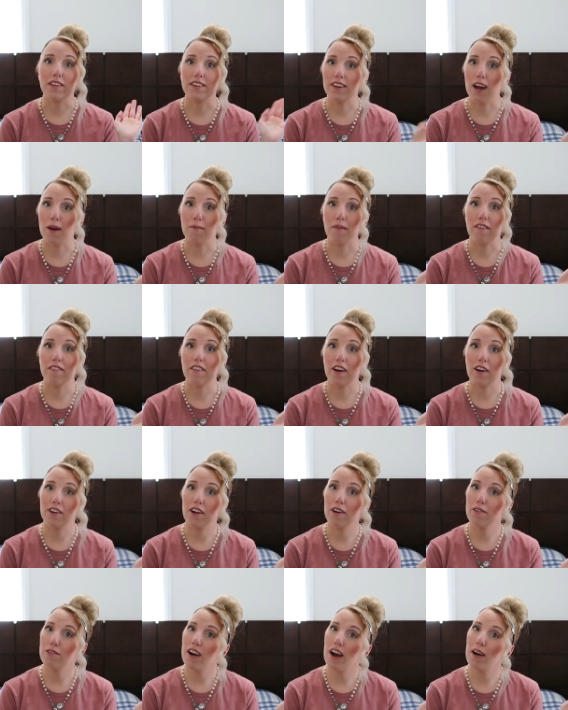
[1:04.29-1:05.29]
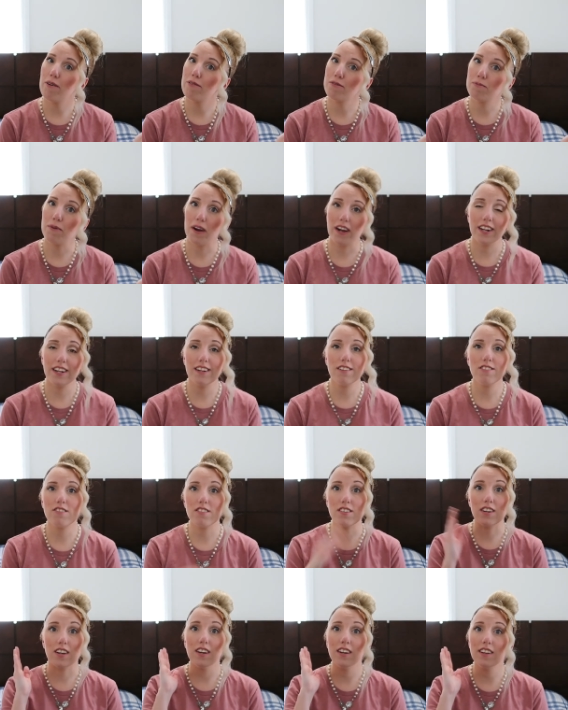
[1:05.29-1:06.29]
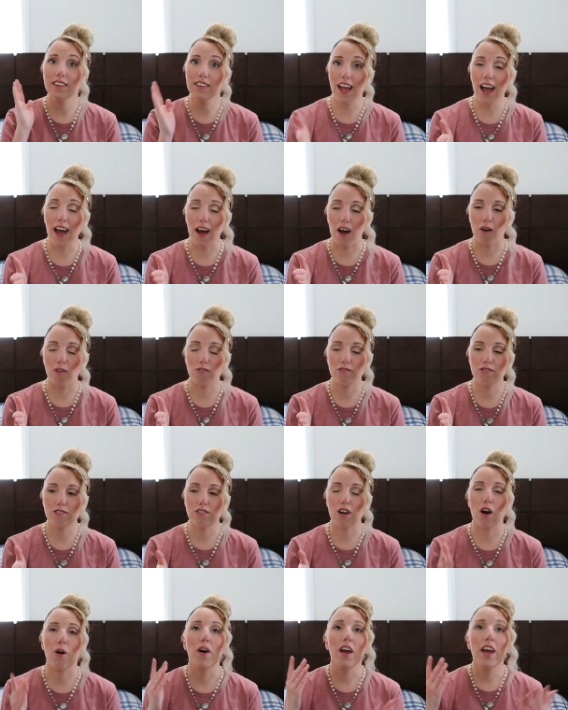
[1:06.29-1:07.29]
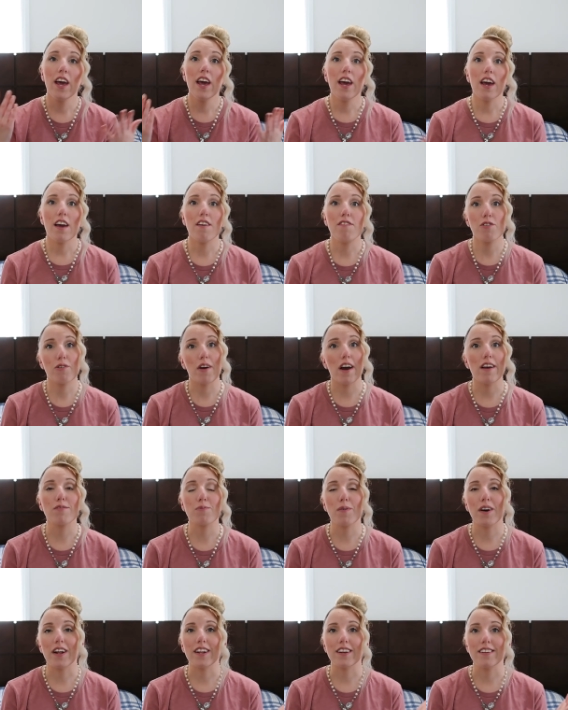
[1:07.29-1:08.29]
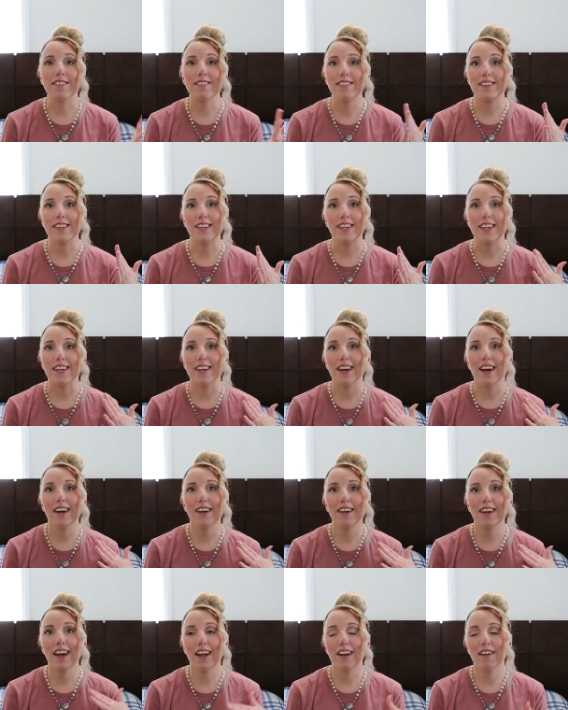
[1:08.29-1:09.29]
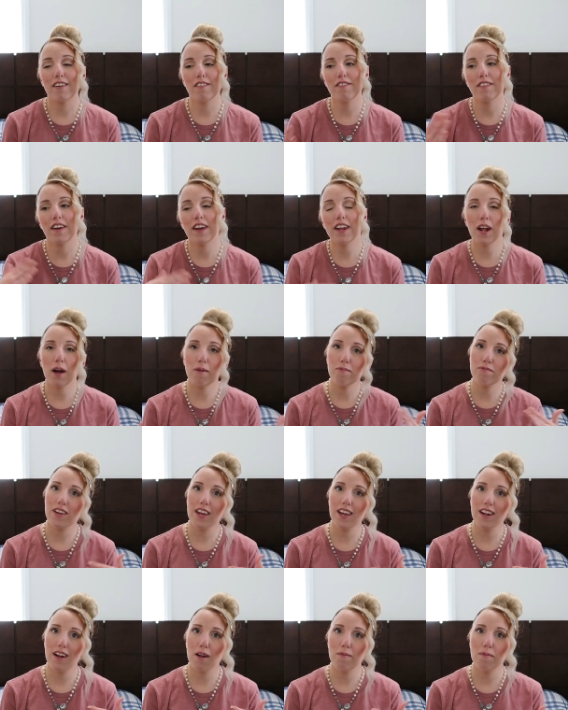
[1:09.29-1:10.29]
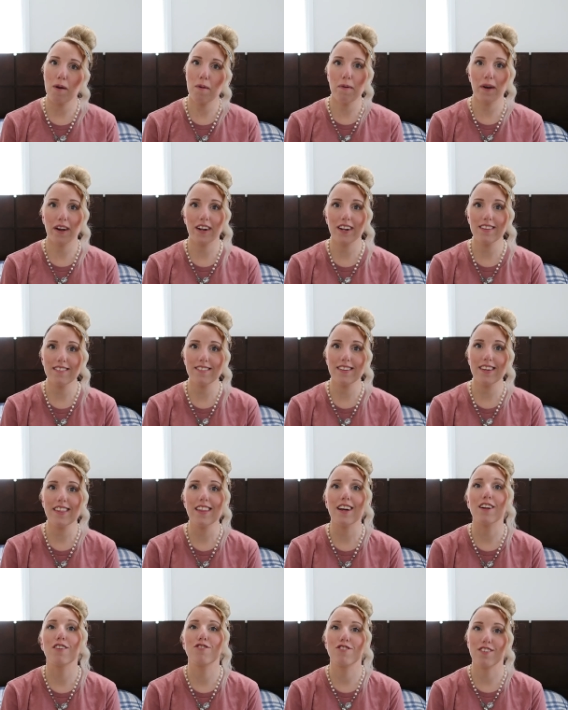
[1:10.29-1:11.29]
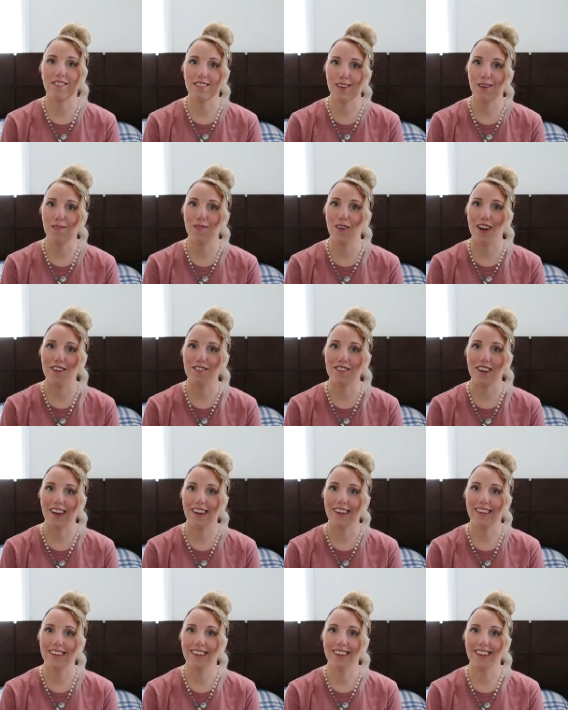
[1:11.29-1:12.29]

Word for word: the time I found out I was pregnant till now. So if you guys want to see kind of an update on my pregnancy, then just keep watching.